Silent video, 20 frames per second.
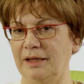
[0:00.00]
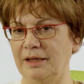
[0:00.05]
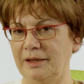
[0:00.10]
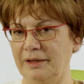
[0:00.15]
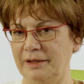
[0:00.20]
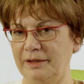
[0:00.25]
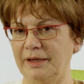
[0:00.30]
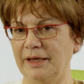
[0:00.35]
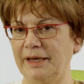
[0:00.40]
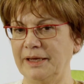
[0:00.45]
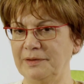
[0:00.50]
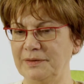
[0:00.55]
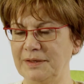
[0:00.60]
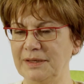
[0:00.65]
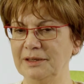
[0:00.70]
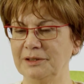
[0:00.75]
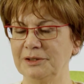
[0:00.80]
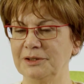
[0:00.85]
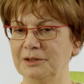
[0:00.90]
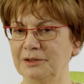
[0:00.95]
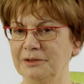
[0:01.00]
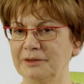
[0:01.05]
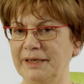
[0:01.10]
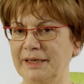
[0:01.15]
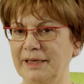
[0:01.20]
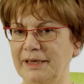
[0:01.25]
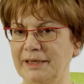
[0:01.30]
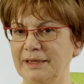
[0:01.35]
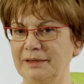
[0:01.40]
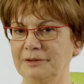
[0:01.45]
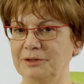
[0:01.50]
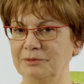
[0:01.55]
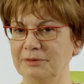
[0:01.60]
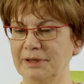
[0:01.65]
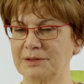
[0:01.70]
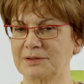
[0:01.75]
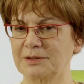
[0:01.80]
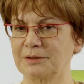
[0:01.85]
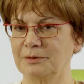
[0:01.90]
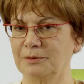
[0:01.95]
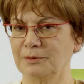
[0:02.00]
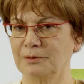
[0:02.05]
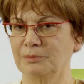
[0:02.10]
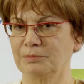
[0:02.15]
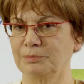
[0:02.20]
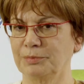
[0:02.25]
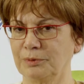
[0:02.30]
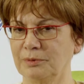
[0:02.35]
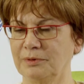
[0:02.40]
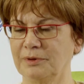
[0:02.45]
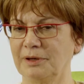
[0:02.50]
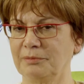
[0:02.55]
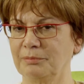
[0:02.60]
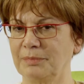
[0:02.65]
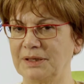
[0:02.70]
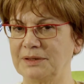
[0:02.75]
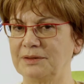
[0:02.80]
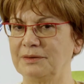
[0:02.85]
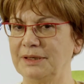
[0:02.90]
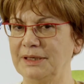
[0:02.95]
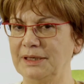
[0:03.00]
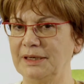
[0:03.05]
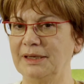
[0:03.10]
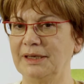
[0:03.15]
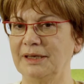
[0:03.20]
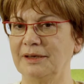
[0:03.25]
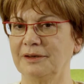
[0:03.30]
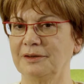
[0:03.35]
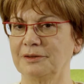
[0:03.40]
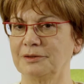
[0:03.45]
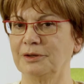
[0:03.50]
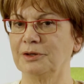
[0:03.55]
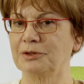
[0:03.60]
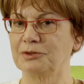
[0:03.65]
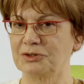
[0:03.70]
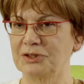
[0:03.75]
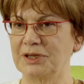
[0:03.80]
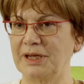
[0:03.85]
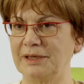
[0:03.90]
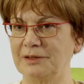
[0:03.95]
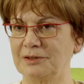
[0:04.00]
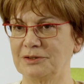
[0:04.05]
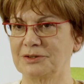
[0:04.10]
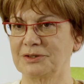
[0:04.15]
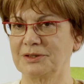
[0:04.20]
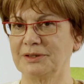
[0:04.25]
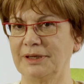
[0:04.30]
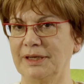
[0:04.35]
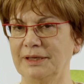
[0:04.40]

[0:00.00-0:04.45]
Uh, I think the L'Oreal UNESCO program made really a, a, change,